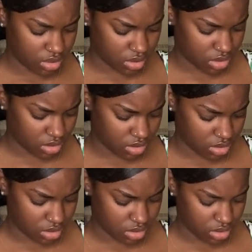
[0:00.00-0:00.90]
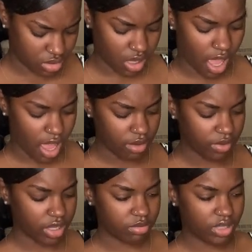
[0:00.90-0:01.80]
And I
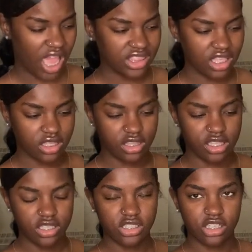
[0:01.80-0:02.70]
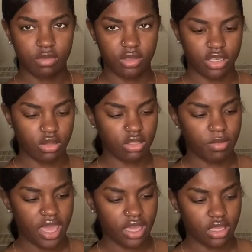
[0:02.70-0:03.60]
recommend, I think these should have been on the
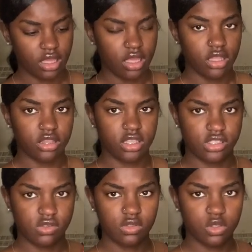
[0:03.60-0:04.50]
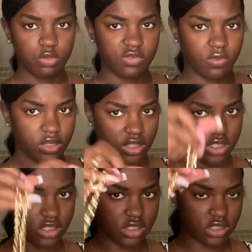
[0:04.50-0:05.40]
back. The two loops for
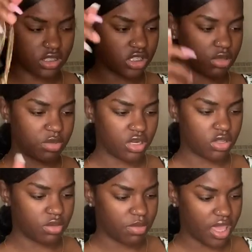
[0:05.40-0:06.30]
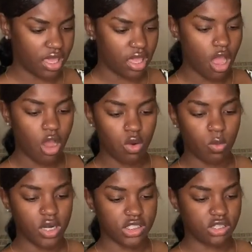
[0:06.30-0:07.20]
this should have been on the back. Oh,
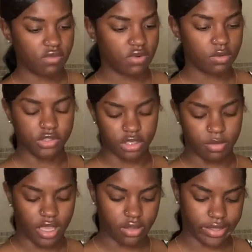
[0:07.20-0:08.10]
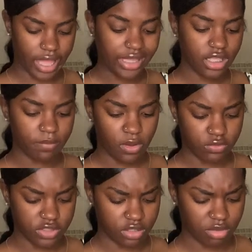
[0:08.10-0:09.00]
one is on the front, one's on the back. Okay. I think both
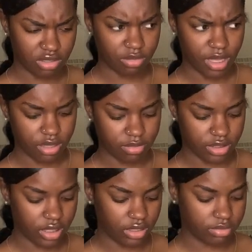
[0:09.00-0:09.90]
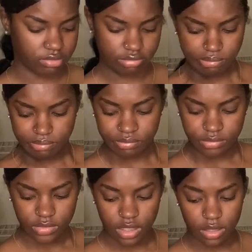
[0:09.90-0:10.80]
should have been on the back, but hey.
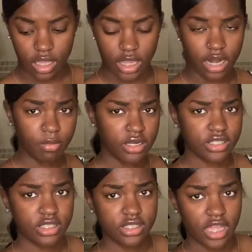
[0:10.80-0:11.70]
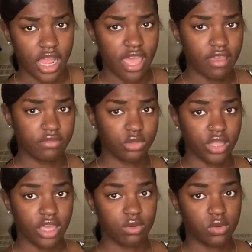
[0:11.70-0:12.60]
A lot of purses that I have do
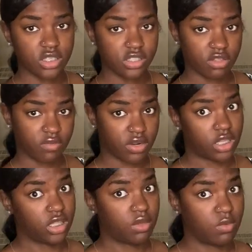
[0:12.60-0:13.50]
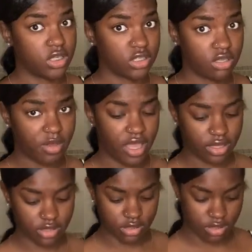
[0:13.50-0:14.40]
that. One is on the front and then one is on the back.
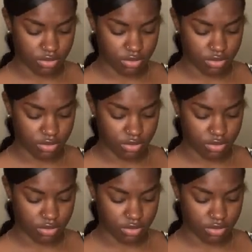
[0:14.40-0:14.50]
So